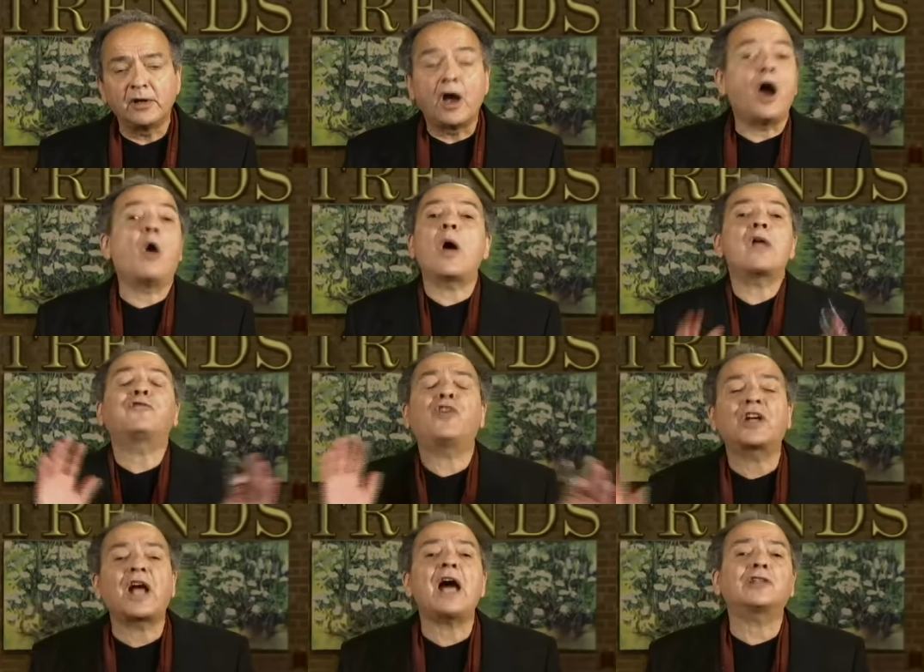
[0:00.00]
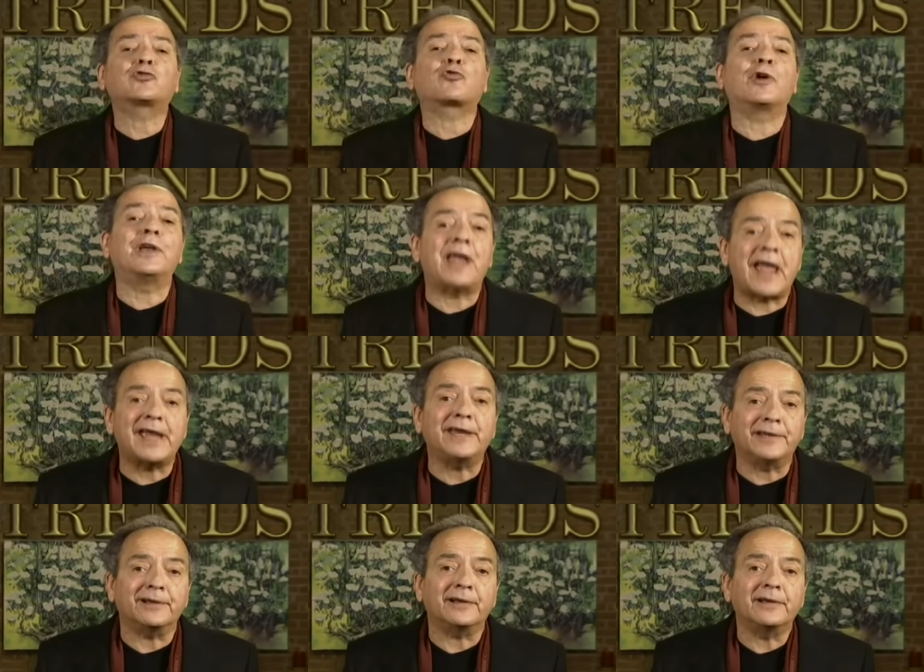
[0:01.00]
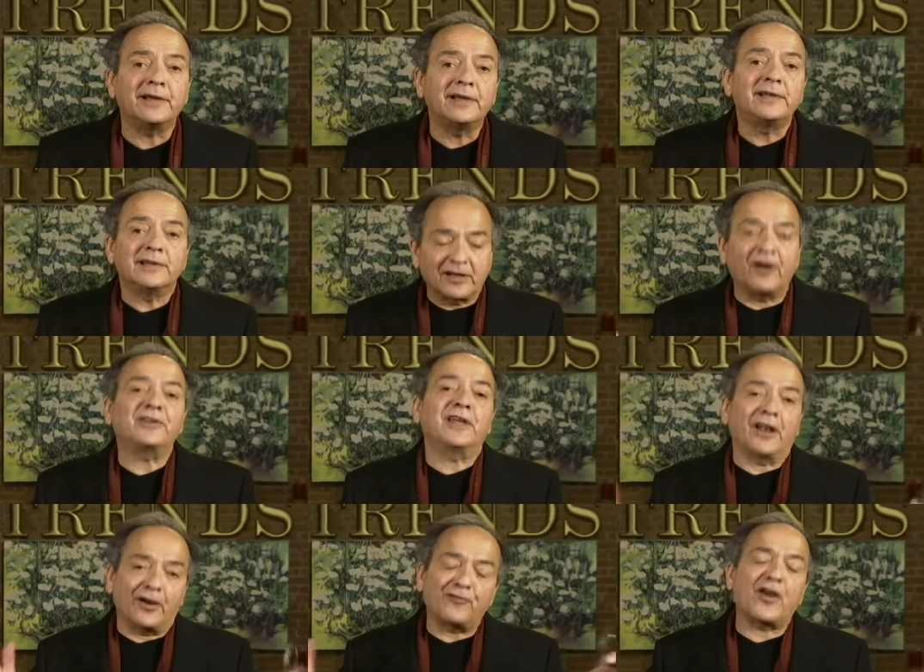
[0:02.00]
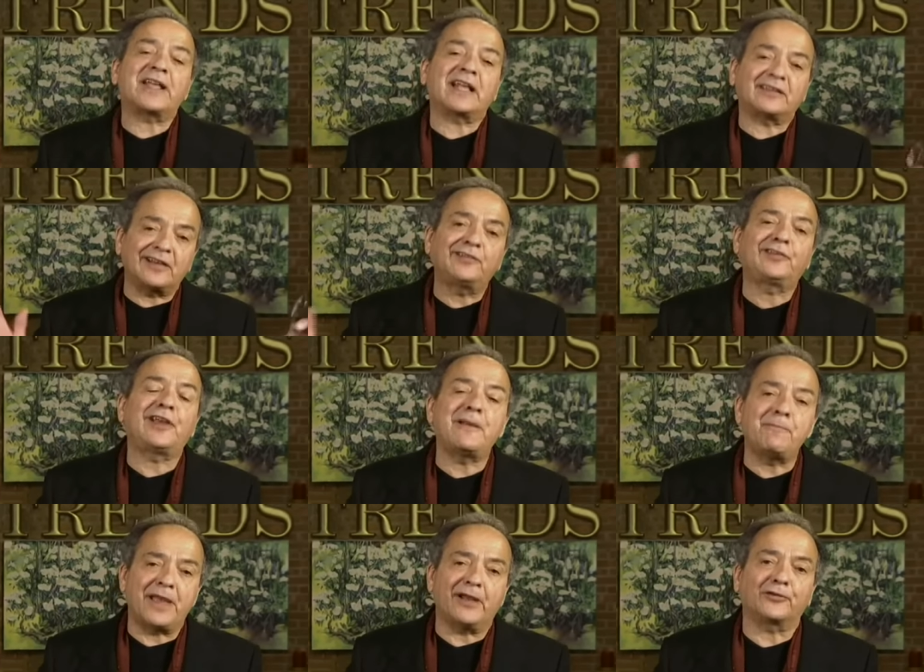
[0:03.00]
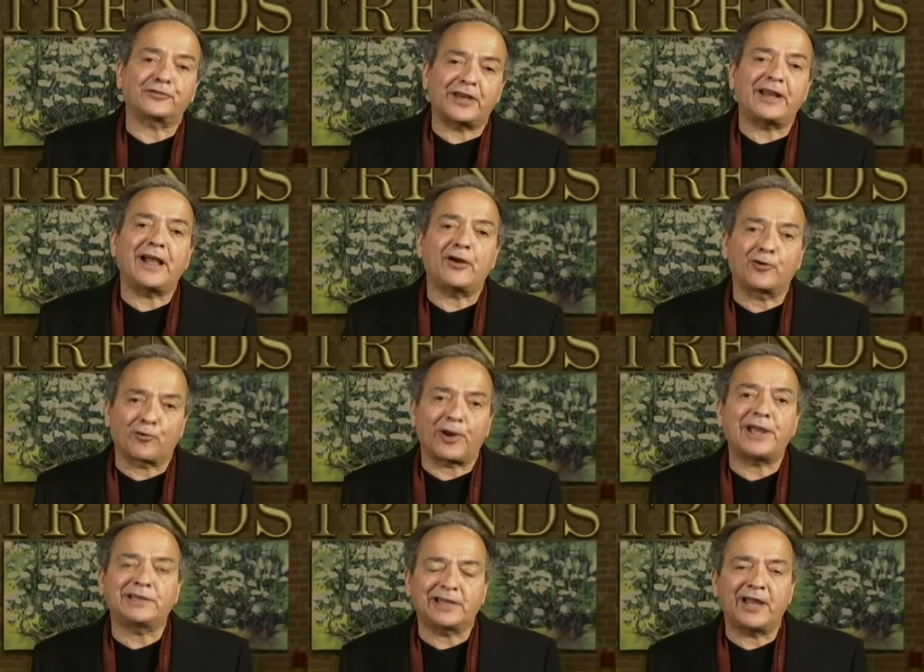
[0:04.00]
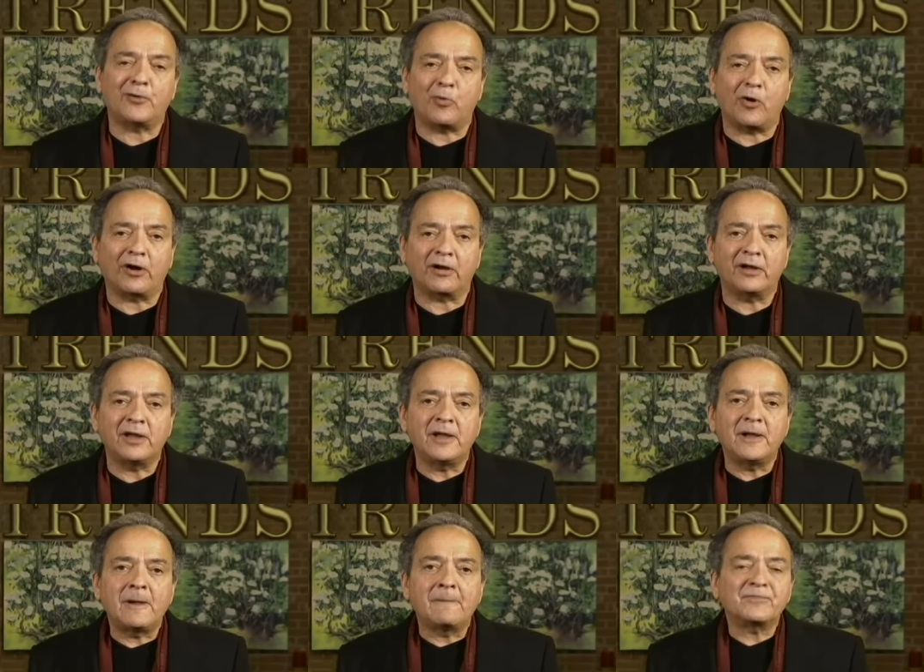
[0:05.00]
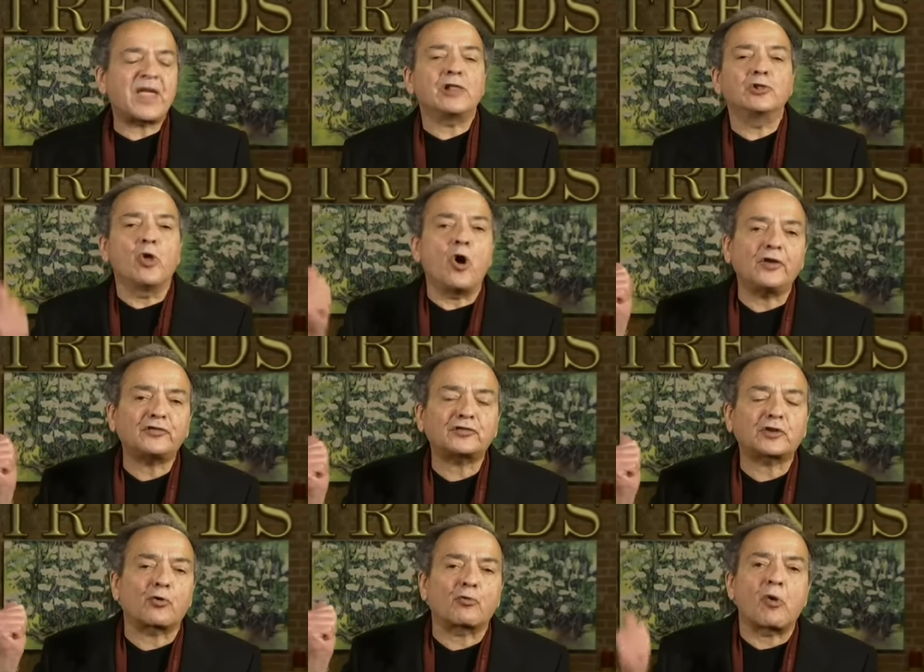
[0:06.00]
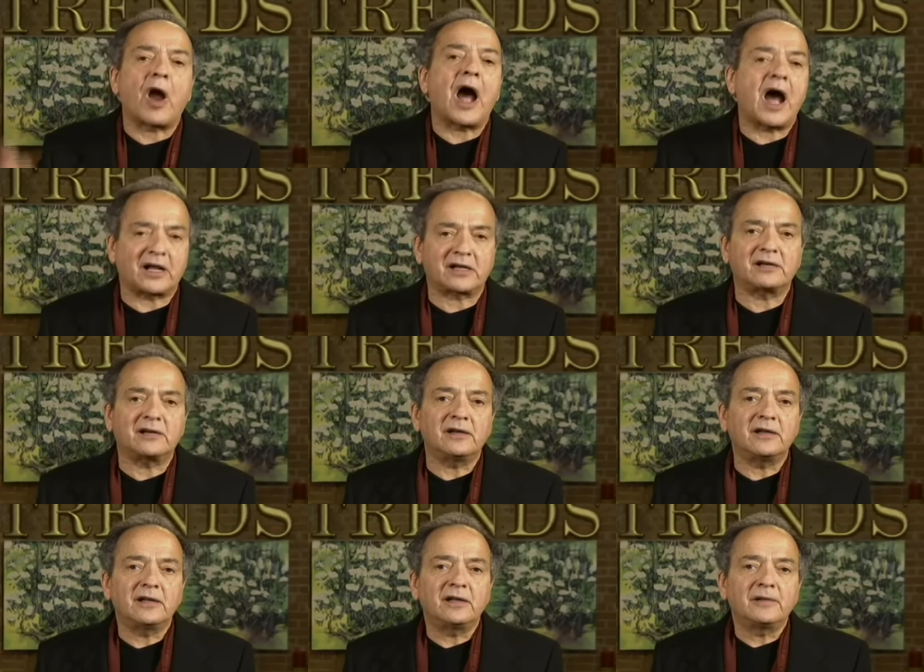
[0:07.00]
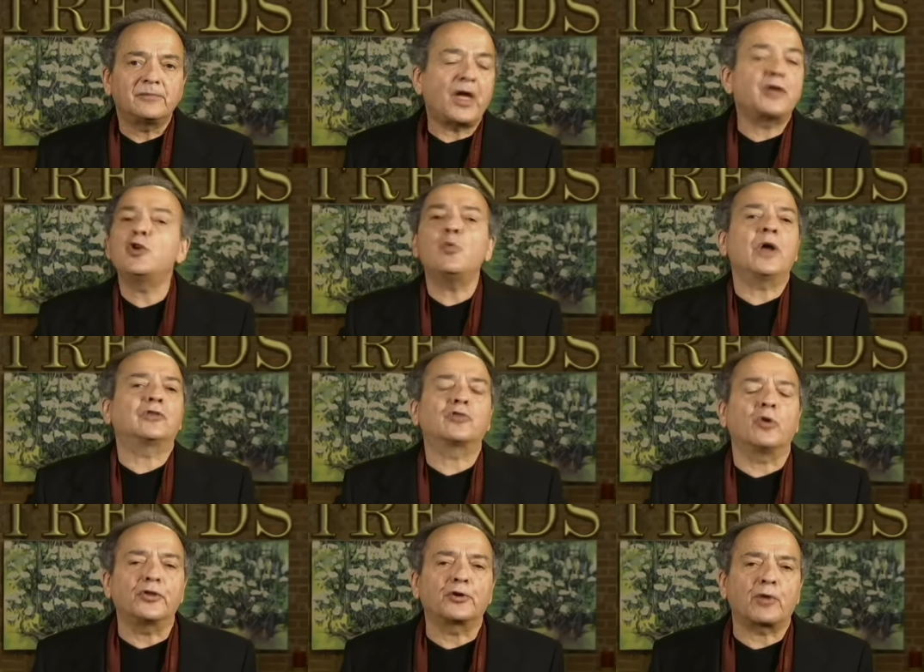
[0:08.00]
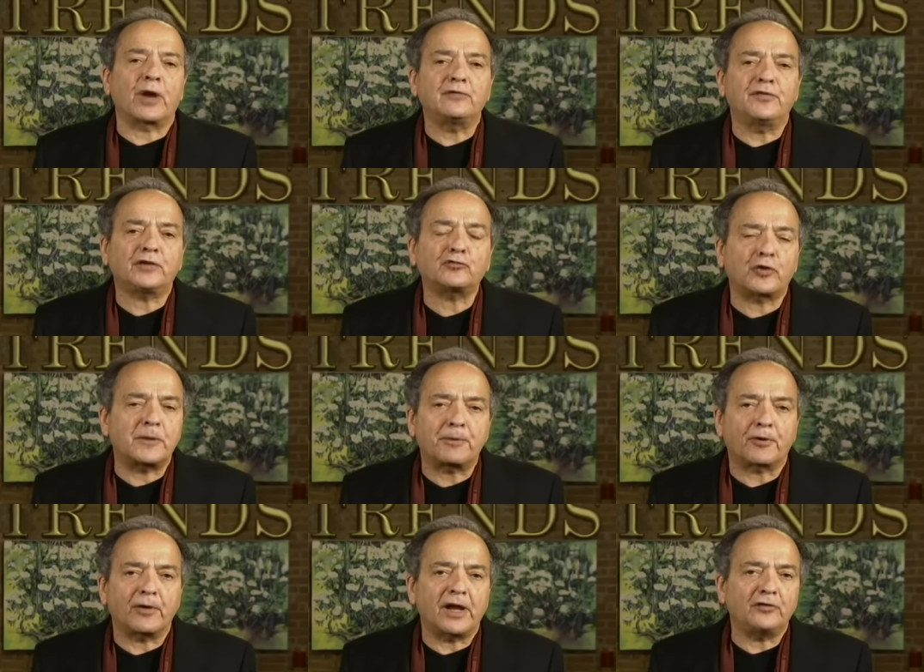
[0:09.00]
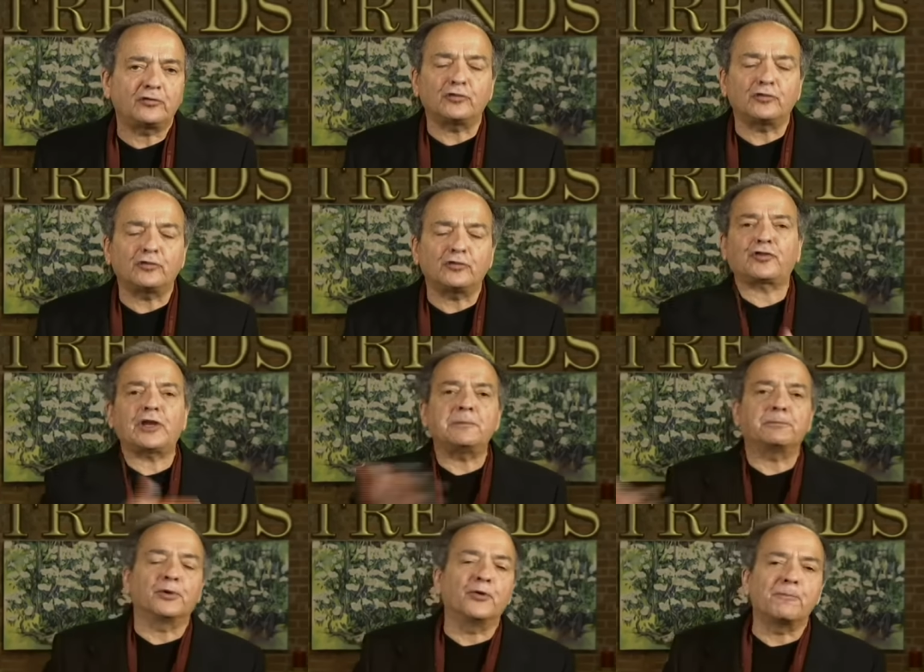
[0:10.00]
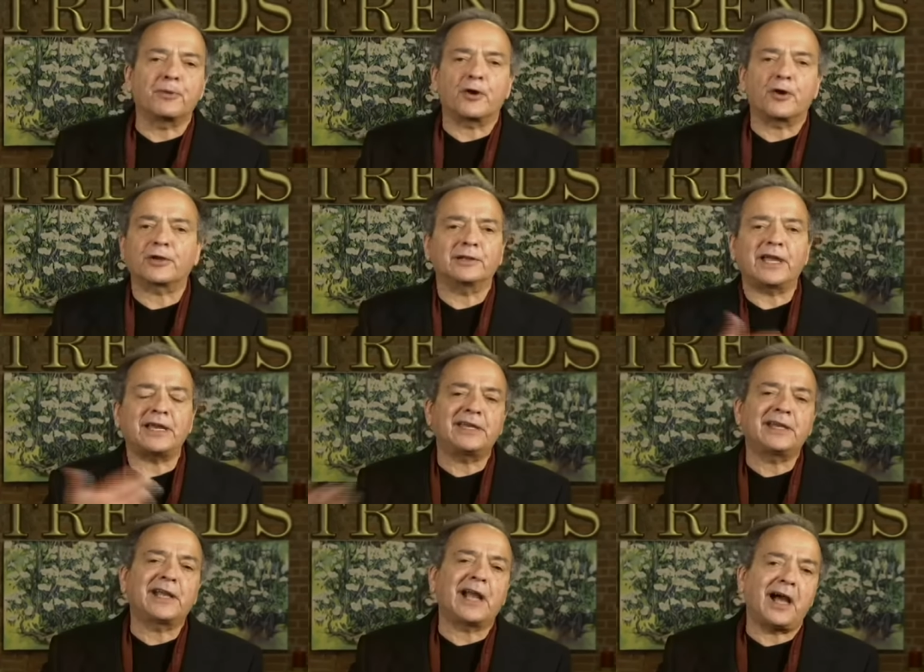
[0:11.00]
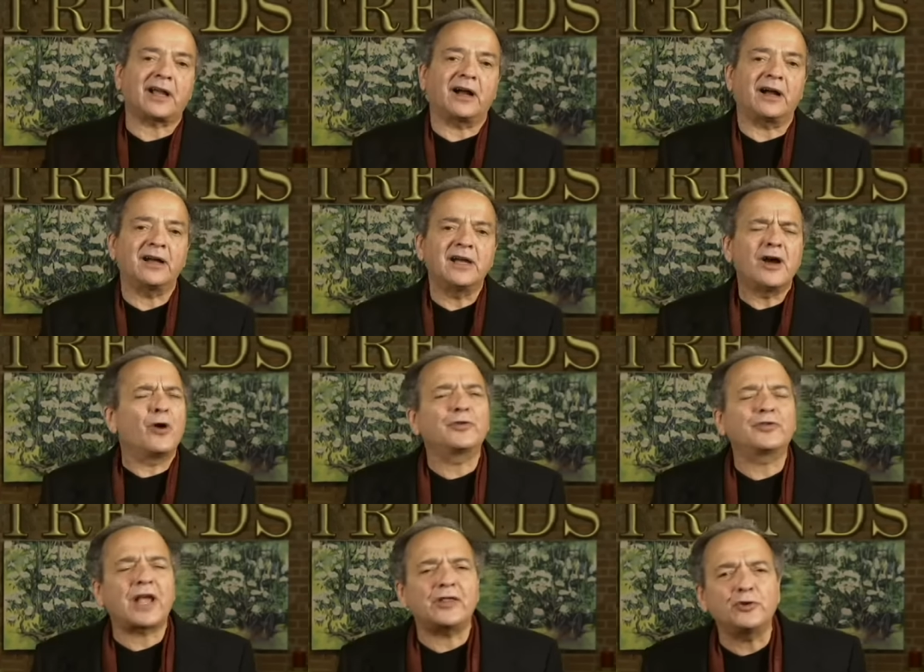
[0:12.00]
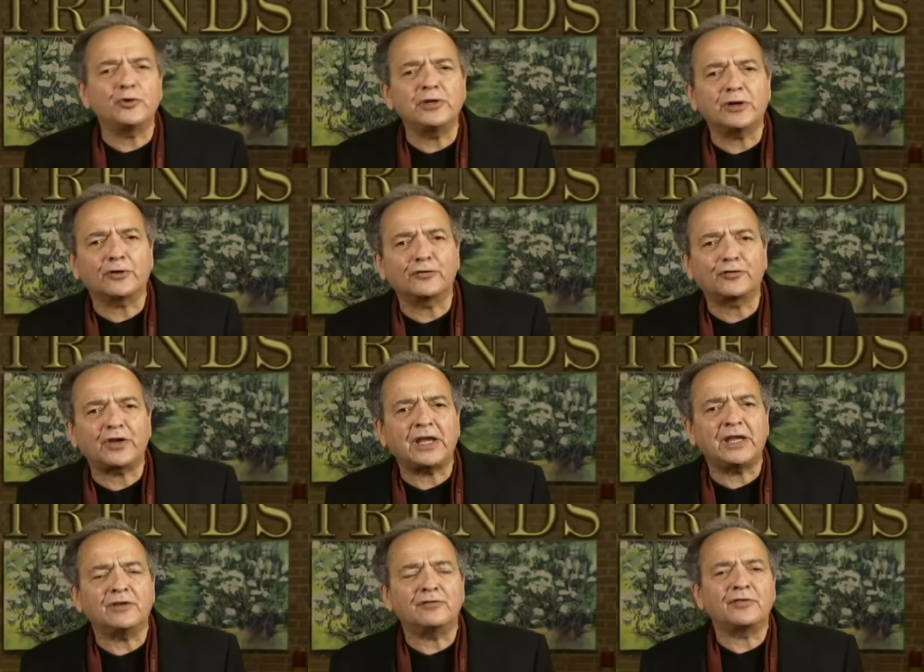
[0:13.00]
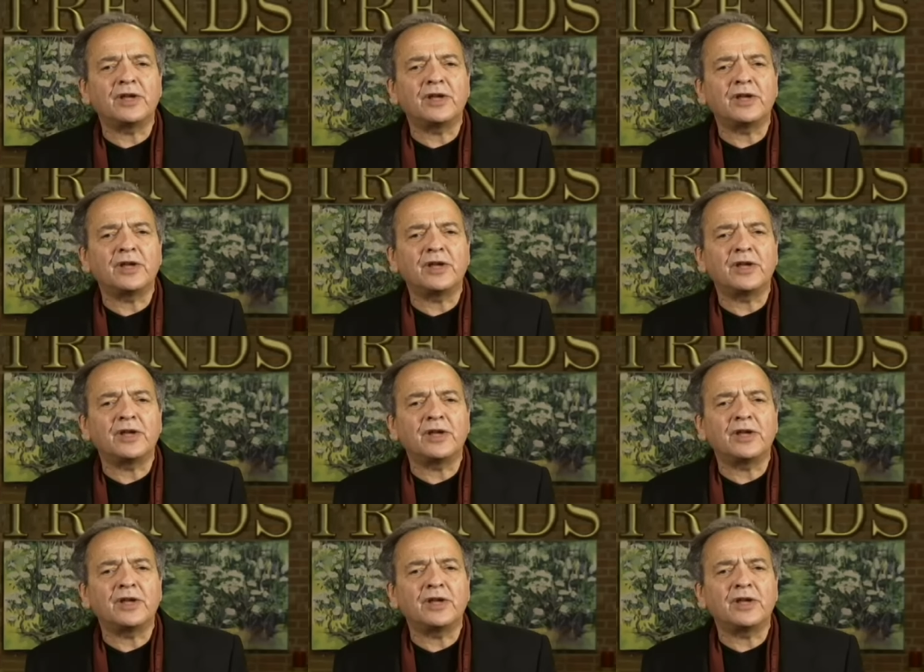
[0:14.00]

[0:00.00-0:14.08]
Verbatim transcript: Oh, I forgot Grenada. Don't, if I get these emails saying how great they were. They lost Iraq. Now, you went to all the great victory parades. You should have seen Bloomberg and Lady Gaga. Oh, was that New Year's Eve?